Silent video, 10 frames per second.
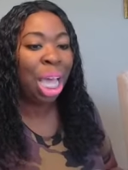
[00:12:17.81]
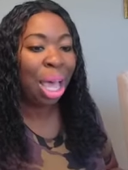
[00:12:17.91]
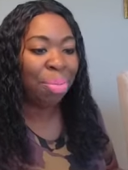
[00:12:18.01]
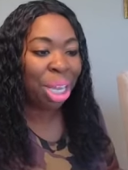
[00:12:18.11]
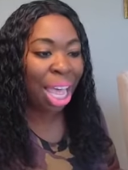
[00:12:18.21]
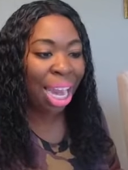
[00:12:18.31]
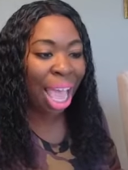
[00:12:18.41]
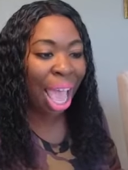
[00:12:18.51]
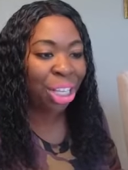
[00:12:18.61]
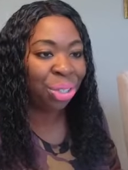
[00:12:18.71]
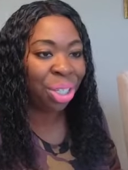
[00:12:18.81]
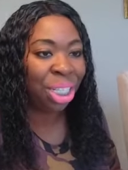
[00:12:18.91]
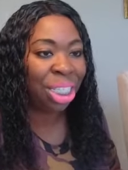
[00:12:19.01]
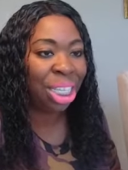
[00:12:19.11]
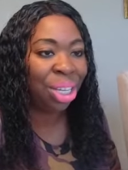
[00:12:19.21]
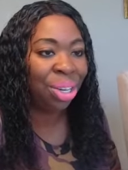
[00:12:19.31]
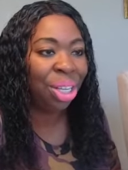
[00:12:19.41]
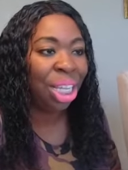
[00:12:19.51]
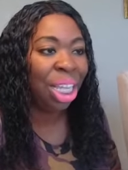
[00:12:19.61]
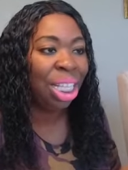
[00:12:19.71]
I'm glad Astrid is
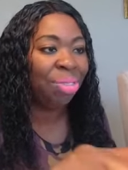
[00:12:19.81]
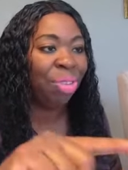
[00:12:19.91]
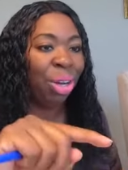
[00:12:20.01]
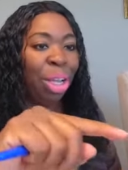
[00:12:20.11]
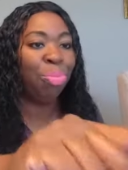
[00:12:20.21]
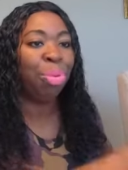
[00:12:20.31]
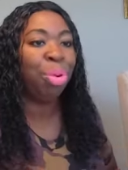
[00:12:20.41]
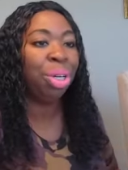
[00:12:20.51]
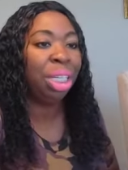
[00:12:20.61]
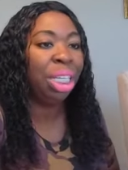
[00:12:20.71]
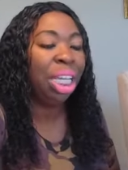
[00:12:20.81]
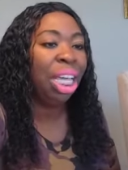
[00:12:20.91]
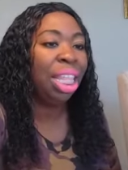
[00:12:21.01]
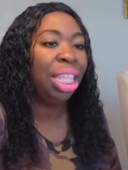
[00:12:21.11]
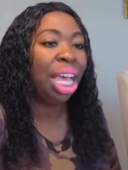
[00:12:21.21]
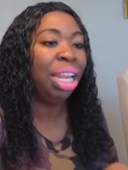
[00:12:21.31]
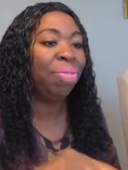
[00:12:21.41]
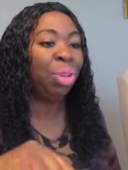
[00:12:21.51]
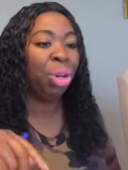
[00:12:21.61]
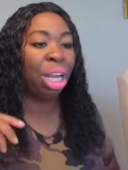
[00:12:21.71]
here. It's very important that
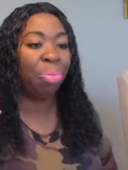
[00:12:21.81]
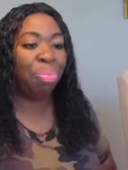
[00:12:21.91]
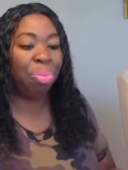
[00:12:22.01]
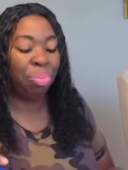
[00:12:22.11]
if you're going to